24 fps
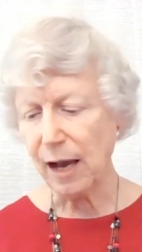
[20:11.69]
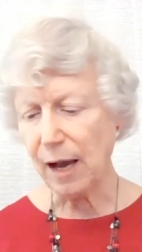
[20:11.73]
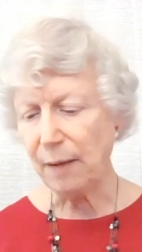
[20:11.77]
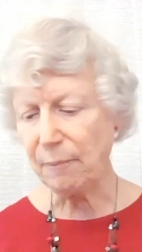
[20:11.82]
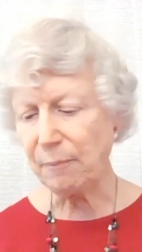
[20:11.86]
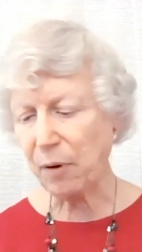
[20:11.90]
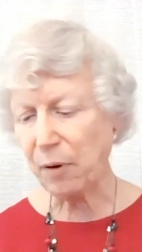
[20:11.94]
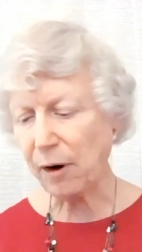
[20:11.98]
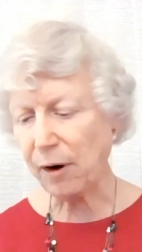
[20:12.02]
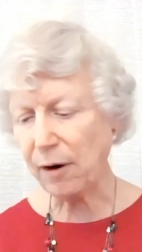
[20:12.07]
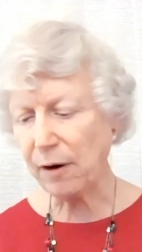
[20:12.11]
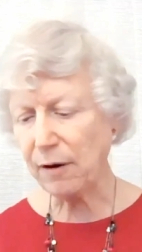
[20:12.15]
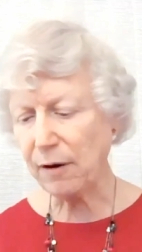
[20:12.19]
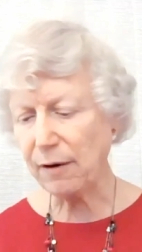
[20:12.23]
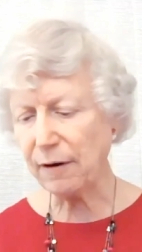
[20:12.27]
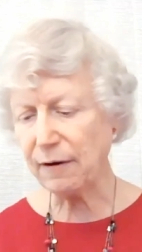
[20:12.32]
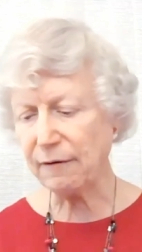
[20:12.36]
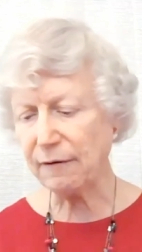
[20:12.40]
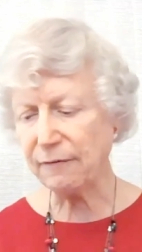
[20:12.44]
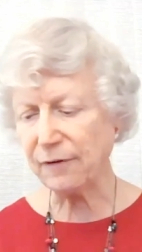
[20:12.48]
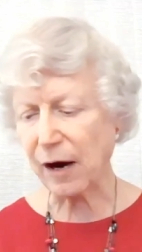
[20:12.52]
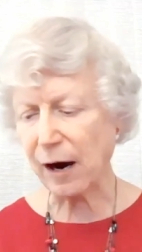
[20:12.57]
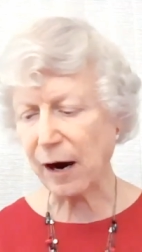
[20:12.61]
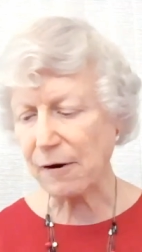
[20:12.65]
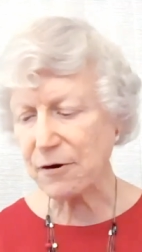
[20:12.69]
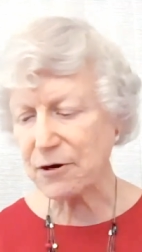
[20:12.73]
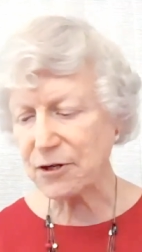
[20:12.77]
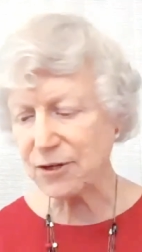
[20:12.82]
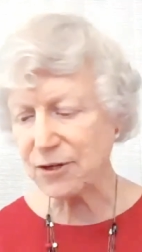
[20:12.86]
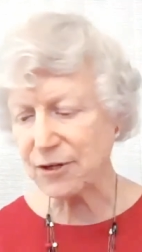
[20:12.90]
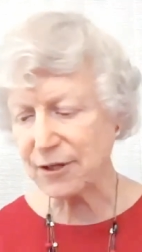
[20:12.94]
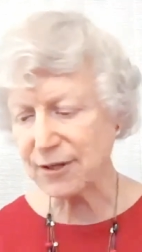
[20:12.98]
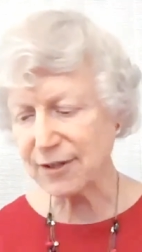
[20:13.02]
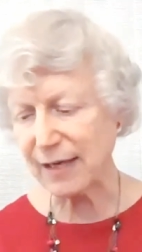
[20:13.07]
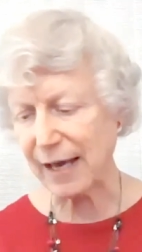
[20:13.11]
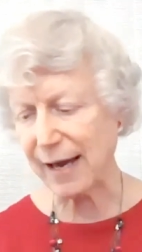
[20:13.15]
a part of our
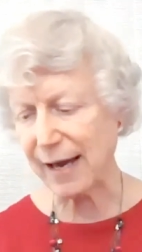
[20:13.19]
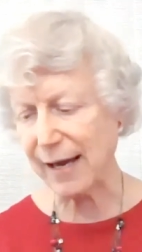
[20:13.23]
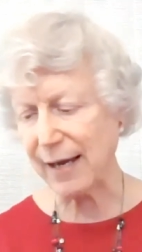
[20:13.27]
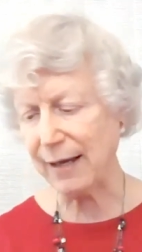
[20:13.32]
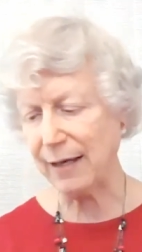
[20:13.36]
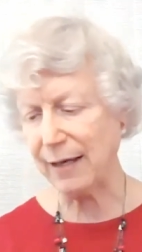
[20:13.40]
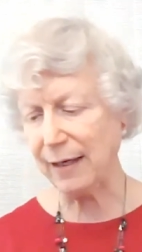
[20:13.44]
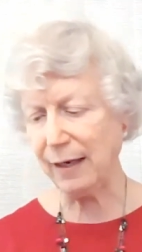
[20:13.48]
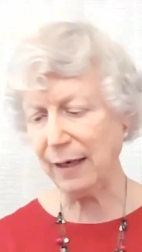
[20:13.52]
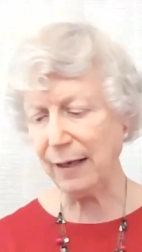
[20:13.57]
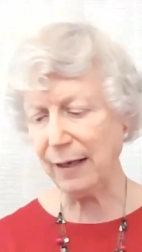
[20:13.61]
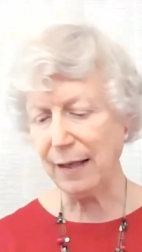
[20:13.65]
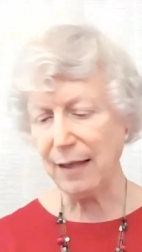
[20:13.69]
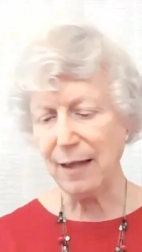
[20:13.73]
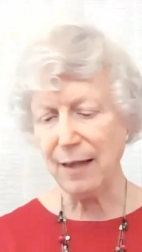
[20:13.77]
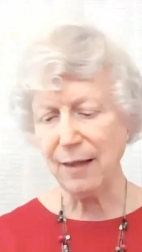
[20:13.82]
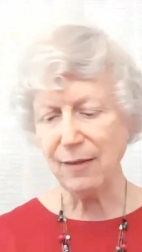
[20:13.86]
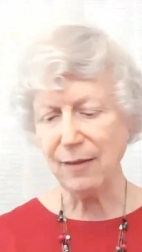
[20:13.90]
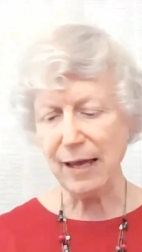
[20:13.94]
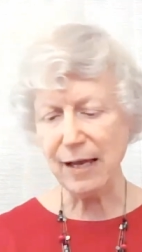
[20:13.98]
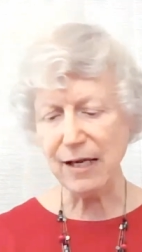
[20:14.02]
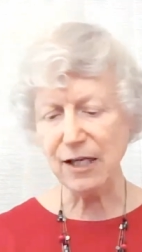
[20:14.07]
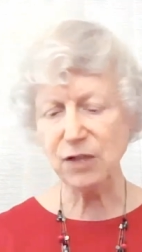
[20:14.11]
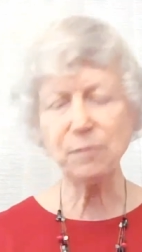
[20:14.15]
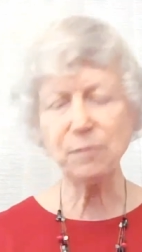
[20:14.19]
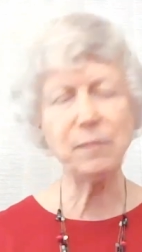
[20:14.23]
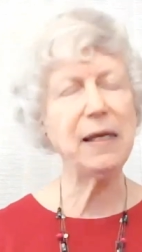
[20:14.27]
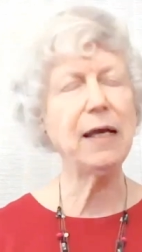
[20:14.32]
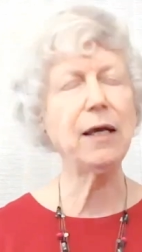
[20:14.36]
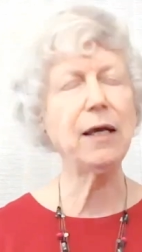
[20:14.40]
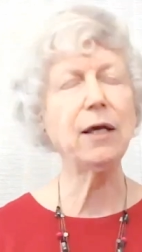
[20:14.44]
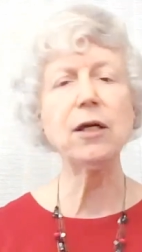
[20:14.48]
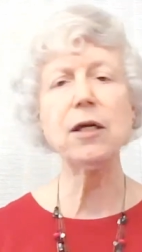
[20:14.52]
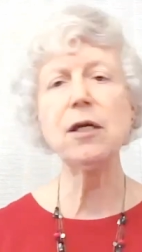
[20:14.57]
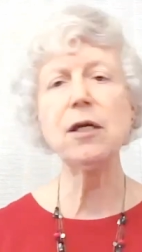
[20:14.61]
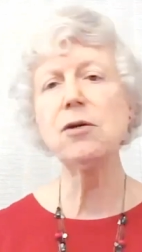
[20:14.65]
society that is
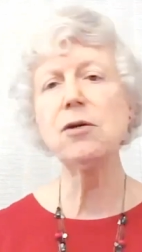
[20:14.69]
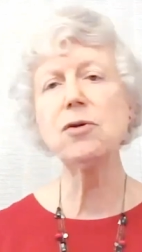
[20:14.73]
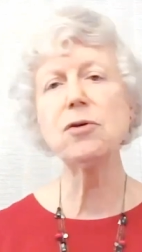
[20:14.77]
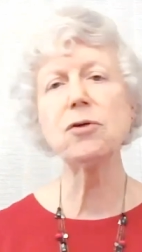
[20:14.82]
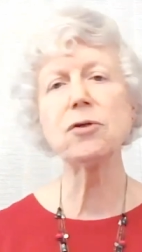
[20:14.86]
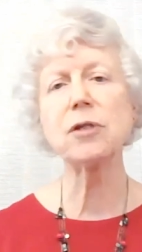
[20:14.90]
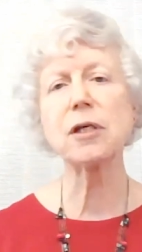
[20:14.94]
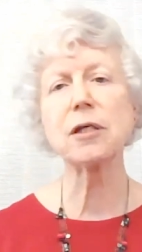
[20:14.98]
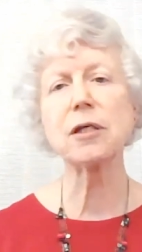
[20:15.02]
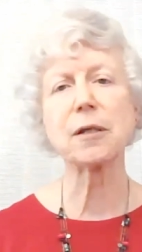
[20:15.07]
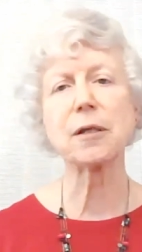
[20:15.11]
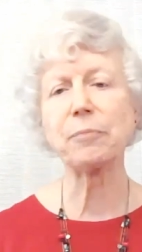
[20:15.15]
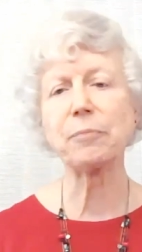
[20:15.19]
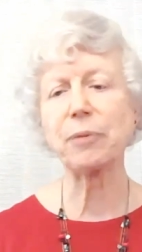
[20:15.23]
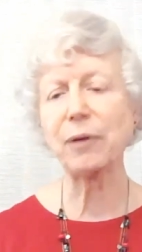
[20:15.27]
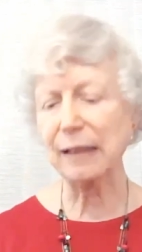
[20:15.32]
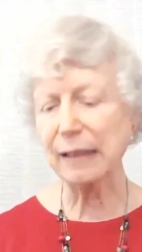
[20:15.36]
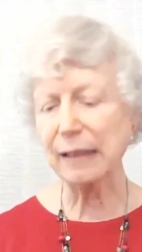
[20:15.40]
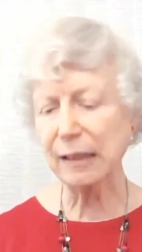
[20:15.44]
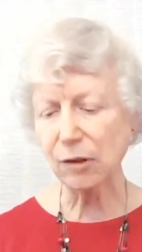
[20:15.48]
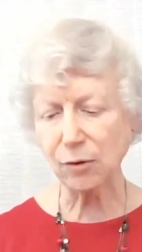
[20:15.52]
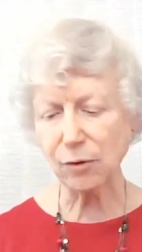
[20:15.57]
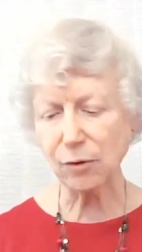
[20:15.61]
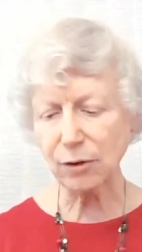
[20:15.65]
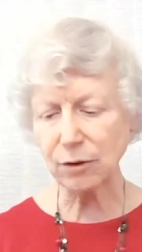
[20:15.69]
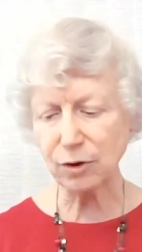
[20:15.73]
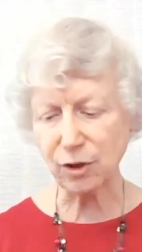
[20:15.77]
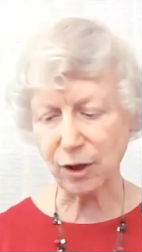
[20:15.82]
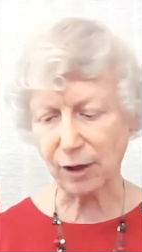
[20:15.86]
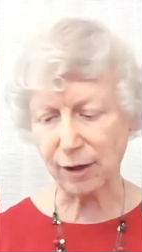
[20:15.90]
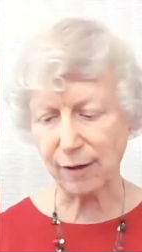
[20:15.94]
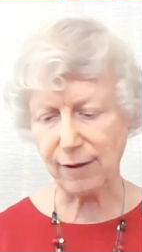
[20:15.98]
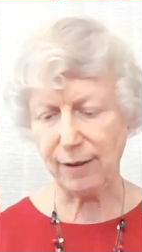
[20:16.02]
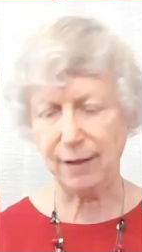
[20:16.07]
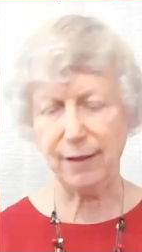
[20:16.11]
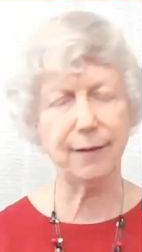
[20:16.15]
being used as a political
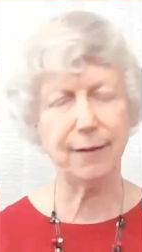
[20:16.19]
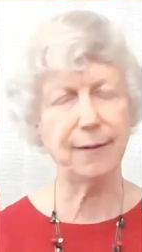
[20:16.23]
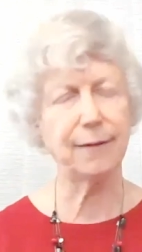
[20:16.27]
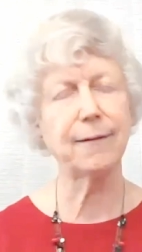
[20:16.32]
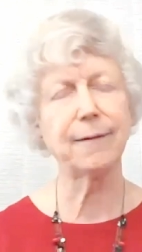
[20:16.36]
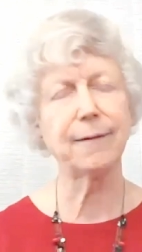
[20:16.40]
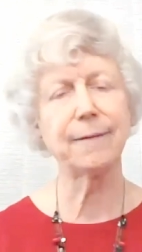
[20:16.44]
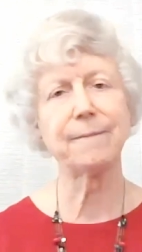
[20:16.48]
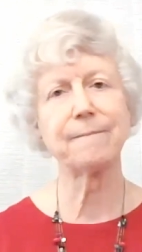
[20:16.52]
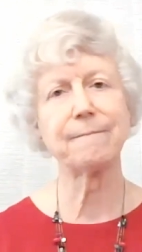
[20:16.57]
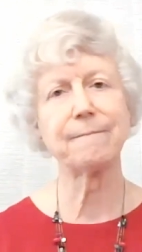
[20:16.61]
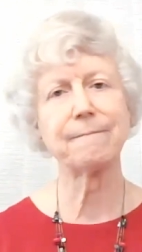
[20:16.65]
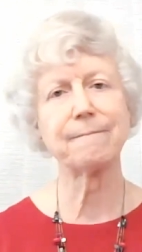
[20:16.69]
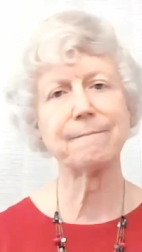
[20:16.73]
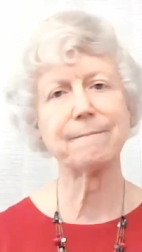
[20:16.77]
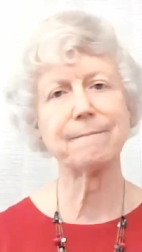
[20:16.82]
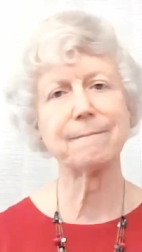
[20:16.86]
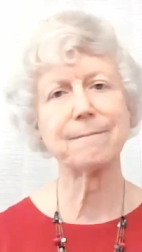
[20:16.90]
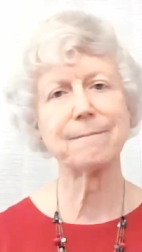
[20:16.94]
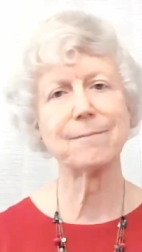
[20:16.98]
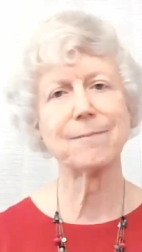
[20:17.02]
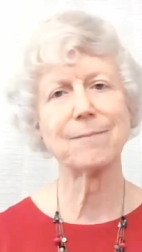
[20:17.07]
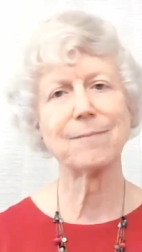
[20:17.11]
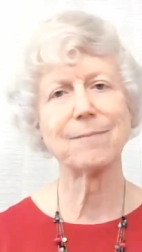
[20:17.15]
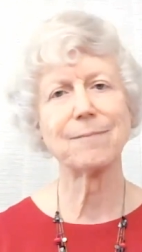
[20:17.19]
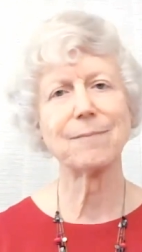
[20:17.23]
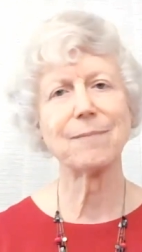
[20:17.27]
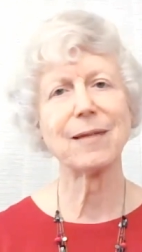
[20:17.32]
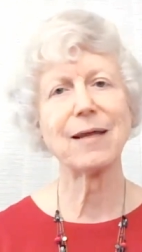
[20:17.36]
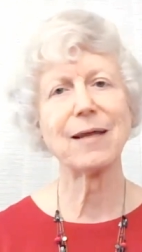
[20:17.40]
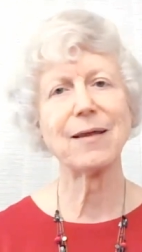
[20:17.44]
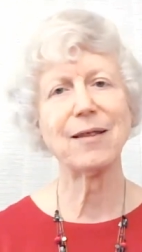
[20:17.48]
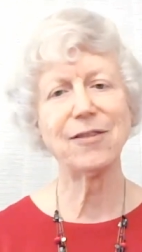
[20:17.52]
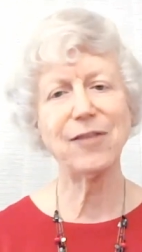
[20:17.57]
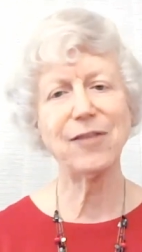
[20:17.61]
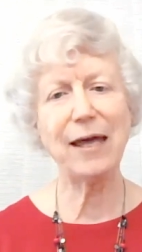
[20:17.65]
target.
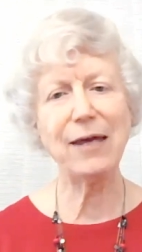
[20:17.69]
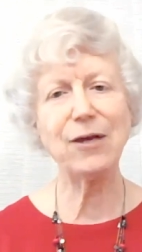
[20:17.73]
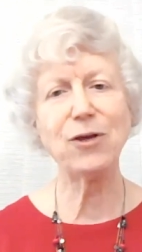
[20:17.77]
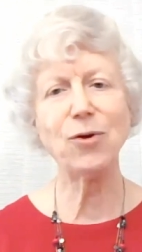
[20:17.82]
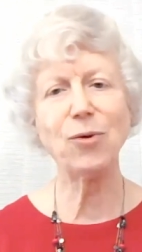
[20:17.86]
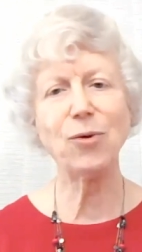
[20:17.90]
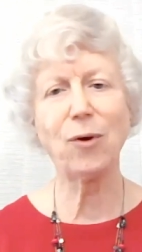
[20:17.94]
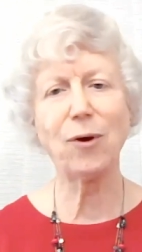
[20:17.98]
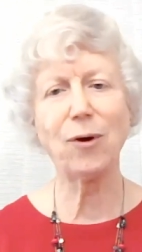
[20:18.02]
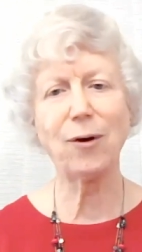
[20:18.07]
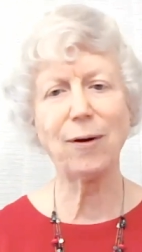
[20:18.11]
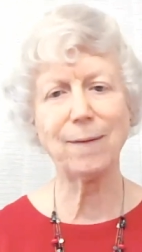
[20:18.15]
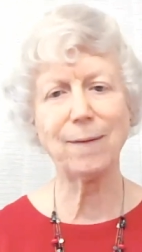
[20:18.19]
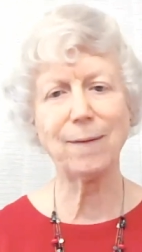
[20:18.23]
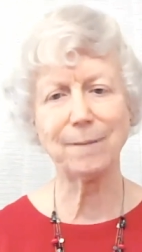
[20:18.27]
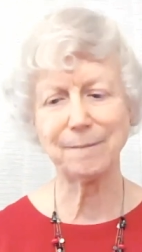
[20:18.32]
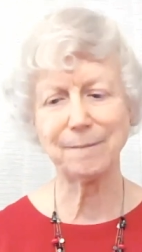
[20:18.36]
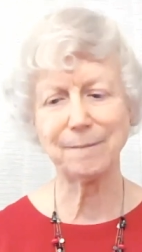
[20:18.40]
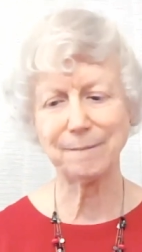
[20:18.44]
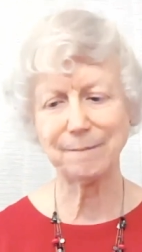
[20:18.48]
Thank you all.